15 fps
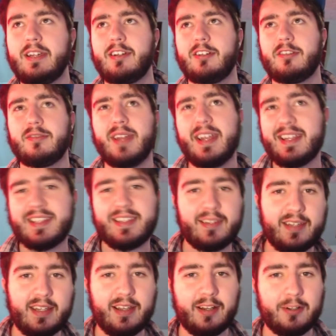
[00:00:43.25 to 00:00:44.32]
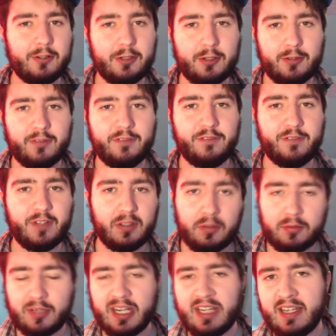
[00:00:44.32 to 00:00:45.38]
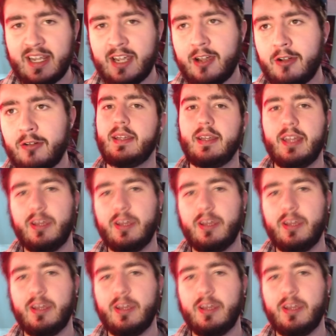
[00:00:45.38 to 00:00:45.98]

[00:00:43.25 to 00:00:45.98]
horrendously underfilled right now.